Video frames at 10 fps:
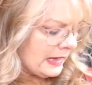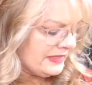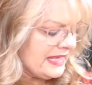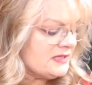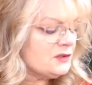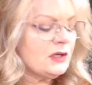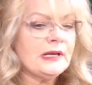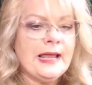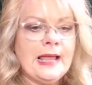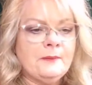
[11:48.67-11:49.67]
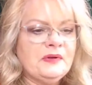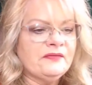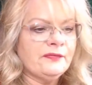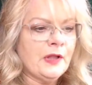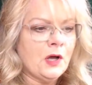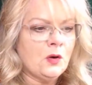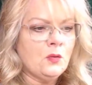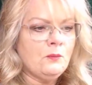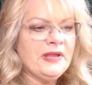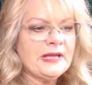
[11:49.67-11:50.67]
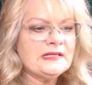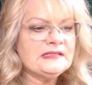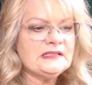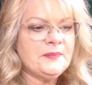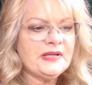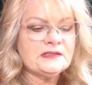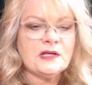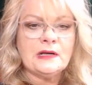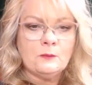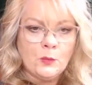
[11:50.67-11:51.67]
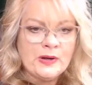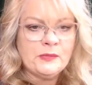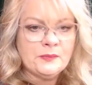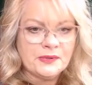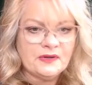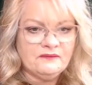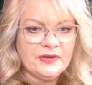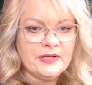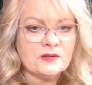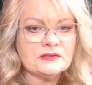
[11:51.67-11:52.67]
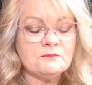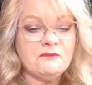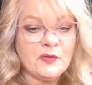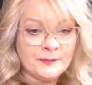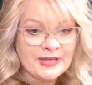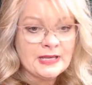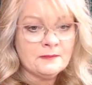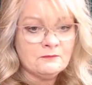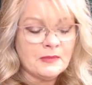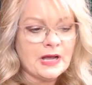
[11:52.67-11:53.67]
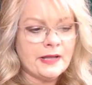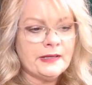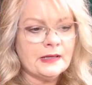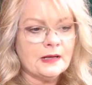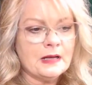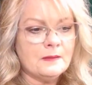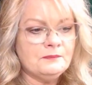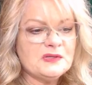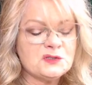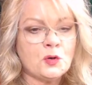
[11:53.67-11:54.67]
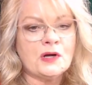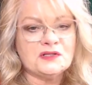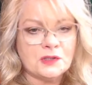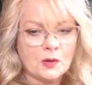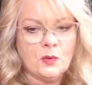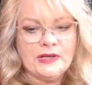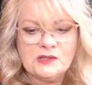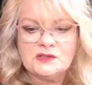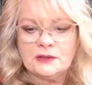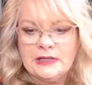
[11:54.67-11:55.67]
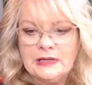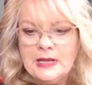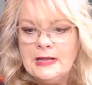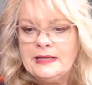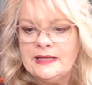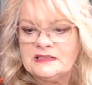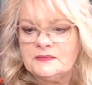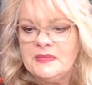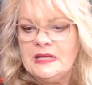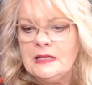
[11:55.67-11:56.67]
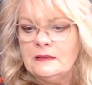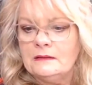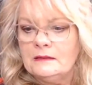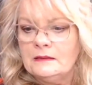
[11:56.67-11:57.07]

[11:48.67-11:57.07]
these are going to ebb and flow because it depends on when we put up videos. For me, my shorts are what usually gets me.